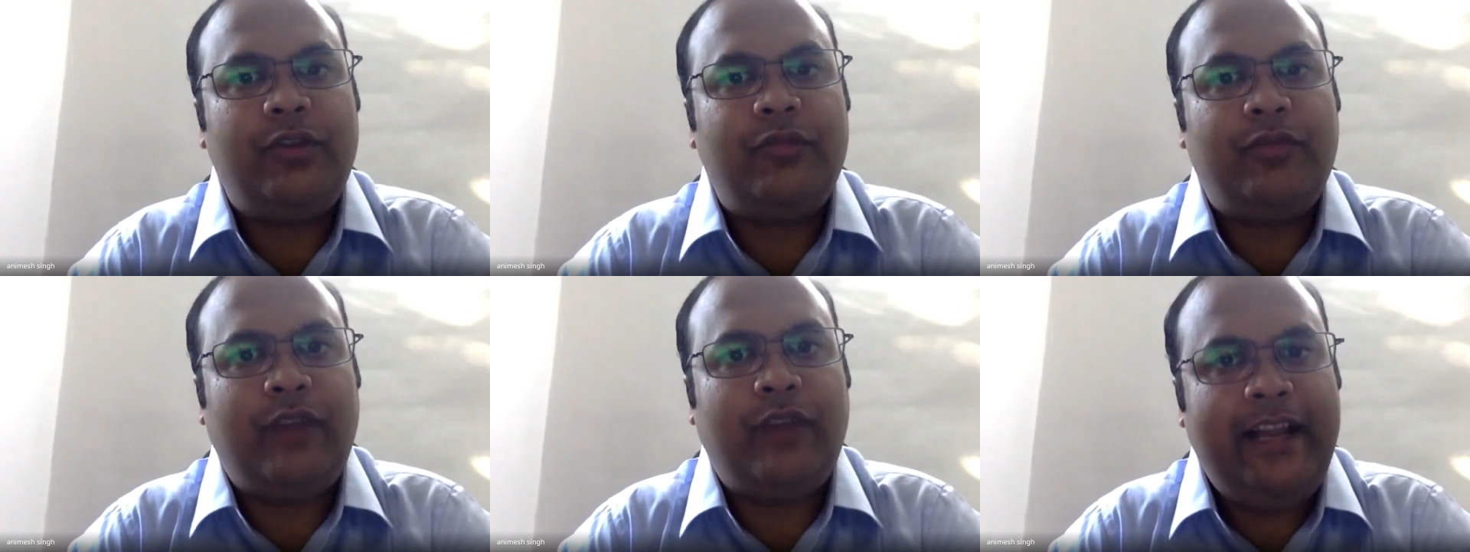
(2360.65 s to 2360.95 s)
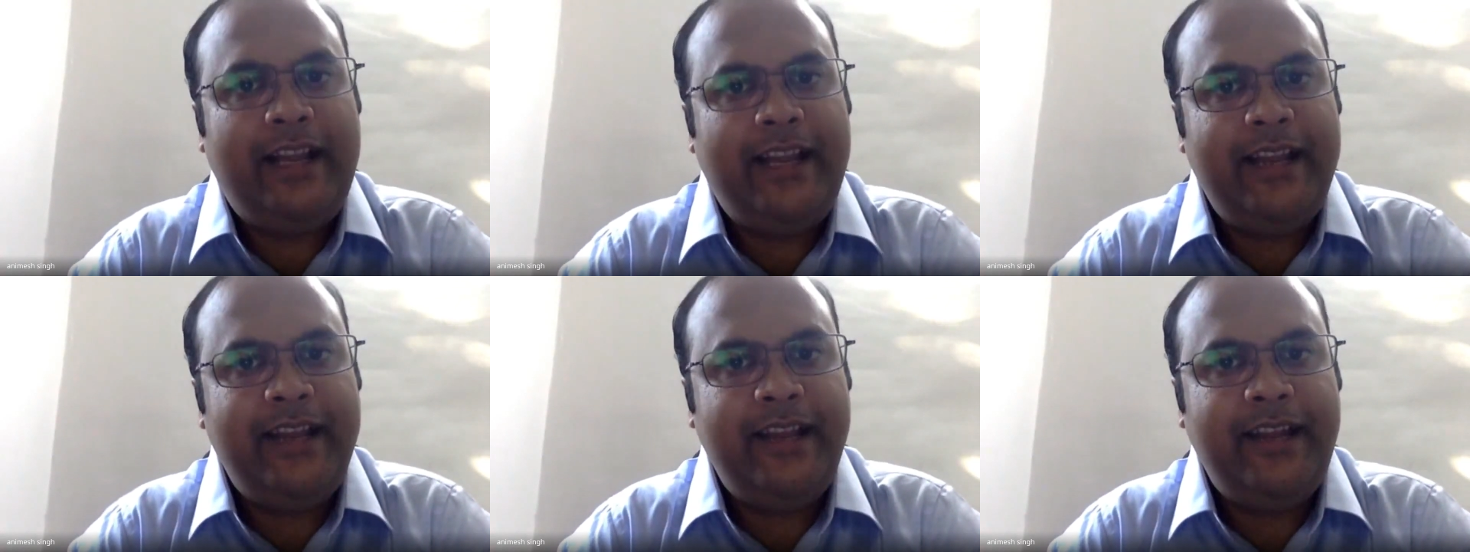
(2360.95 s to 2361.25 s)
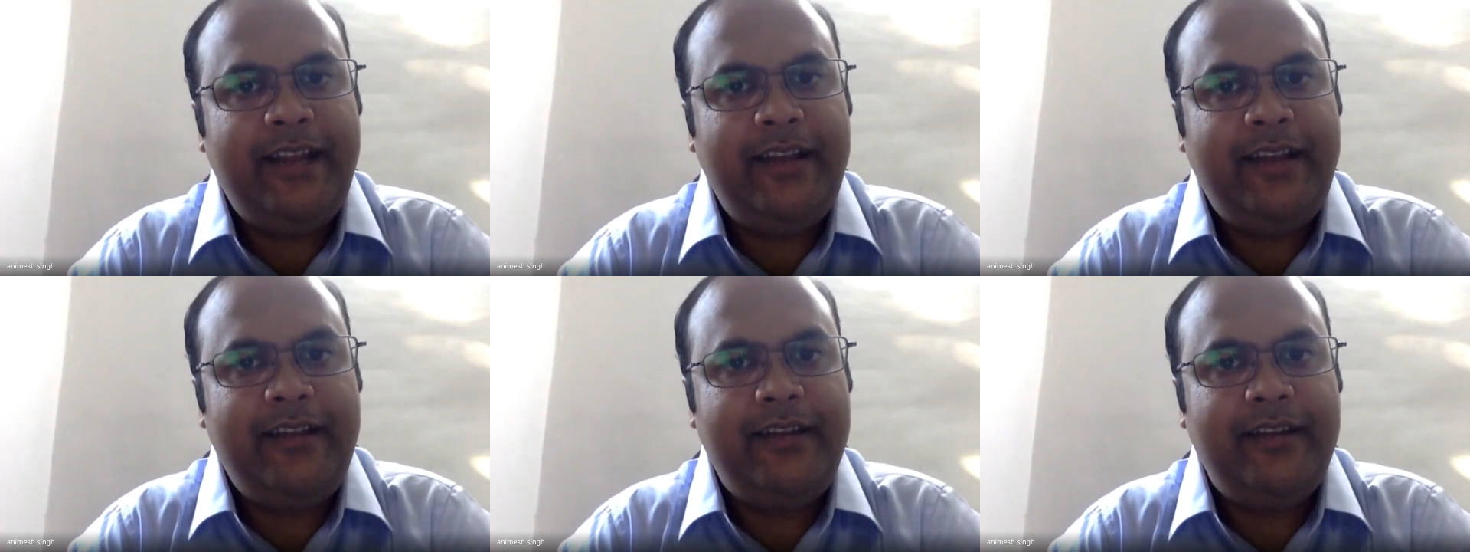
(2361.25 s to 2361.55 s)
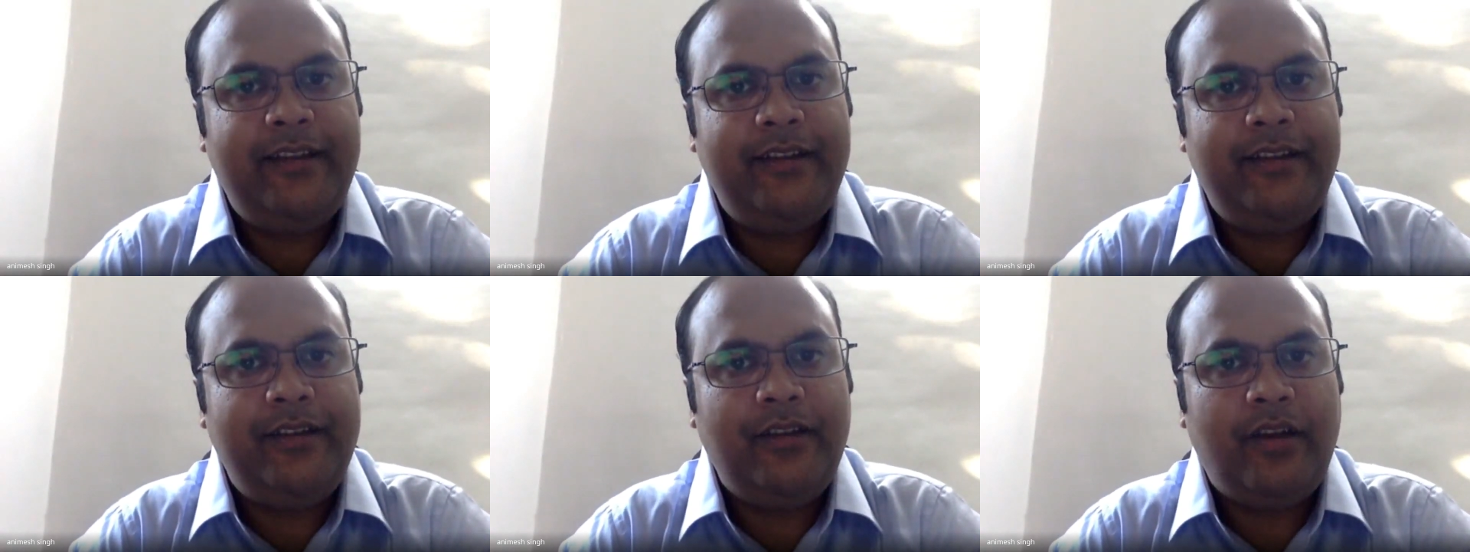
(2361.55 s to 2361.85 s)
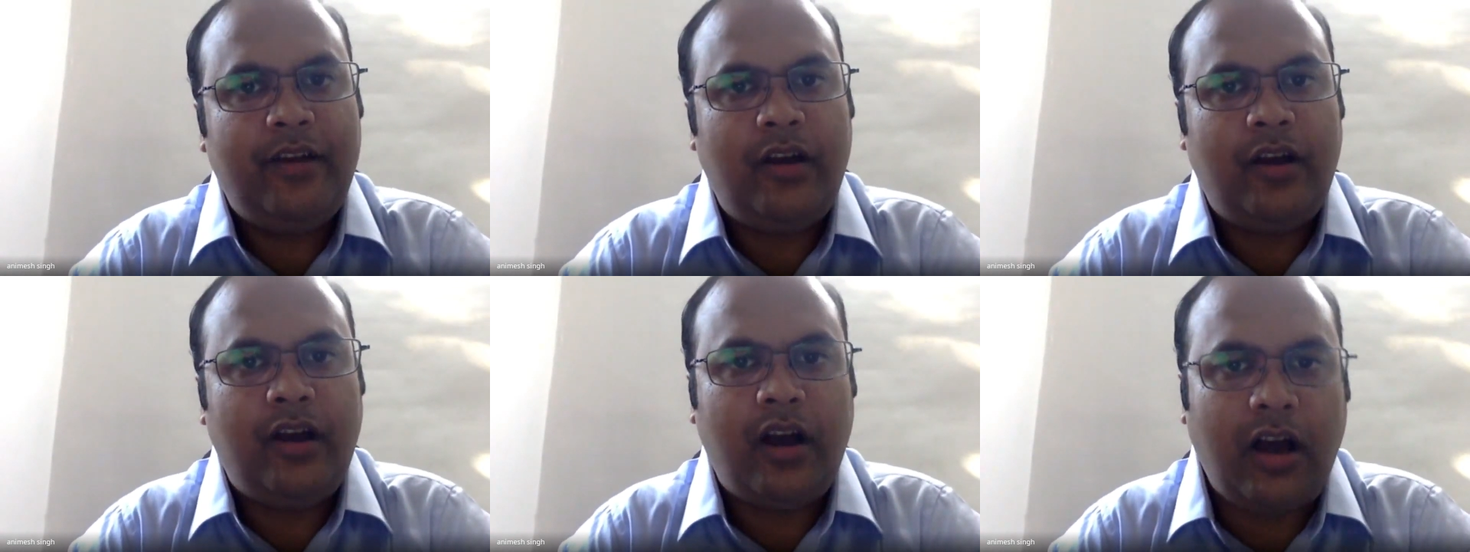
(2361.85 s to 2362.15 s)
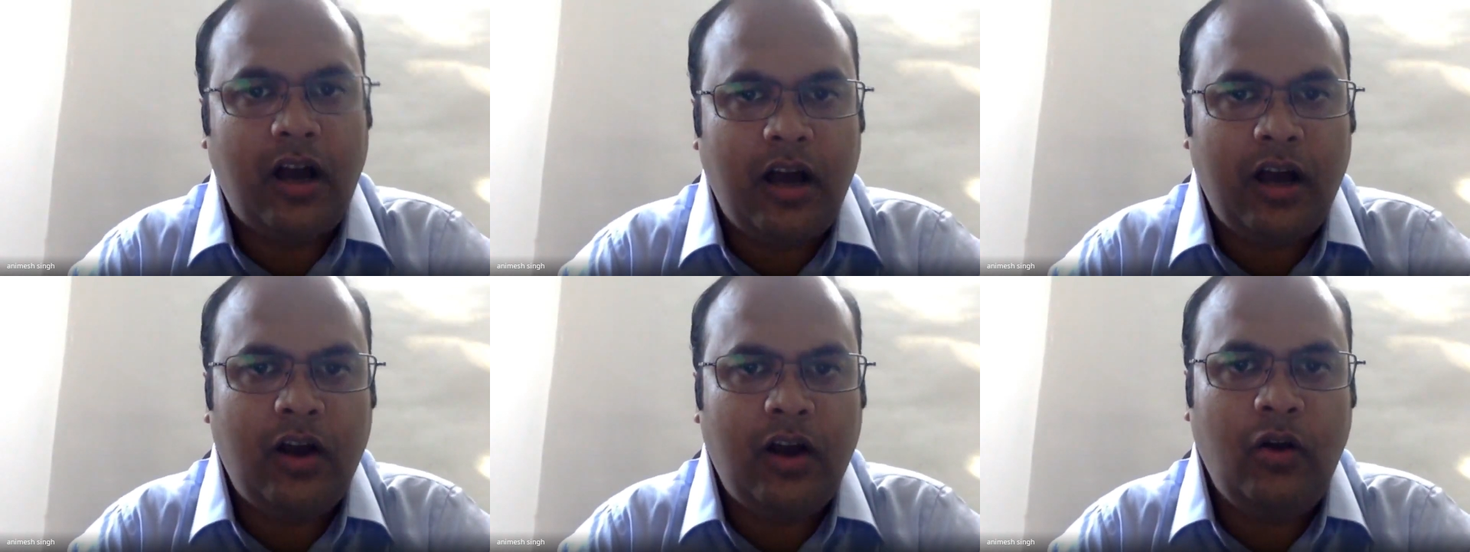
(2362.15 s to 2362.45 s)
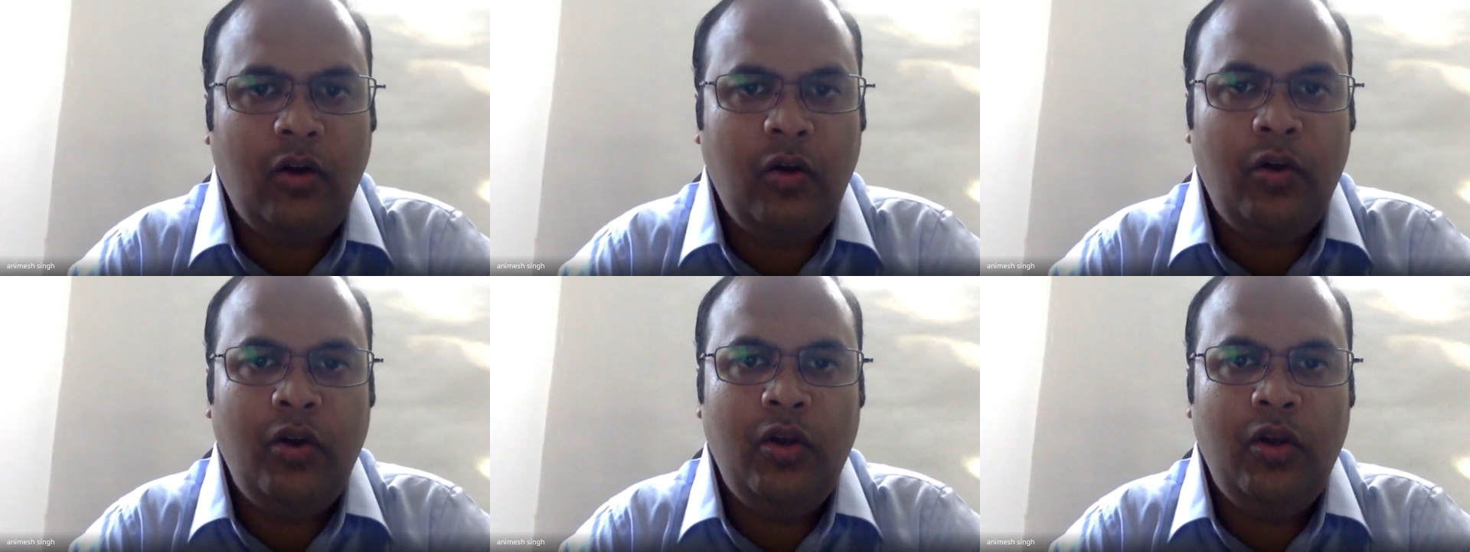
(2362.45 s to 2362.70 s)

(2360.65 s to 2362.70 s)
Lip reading: filing it, how